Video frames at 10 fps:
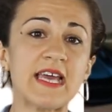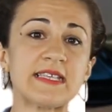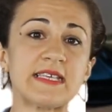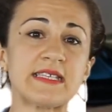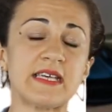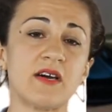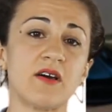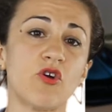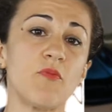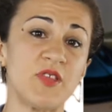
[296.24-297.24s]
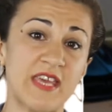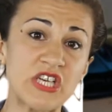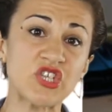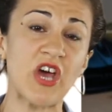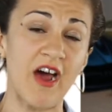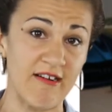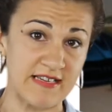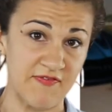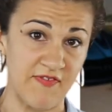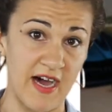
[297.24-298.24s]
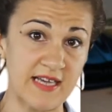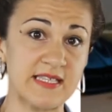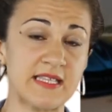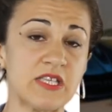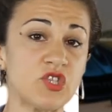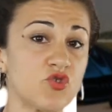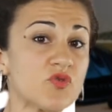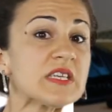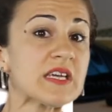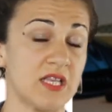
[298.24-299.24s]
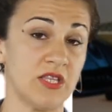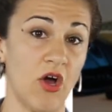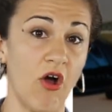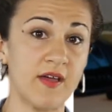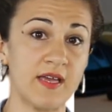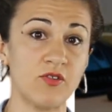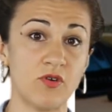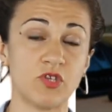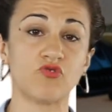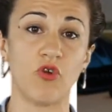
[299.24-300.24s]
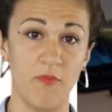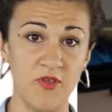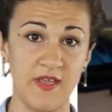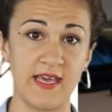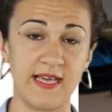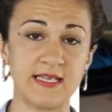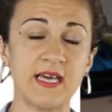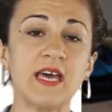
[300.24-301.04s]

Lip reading: It is a communication artifact that is using a knock in order to communicate.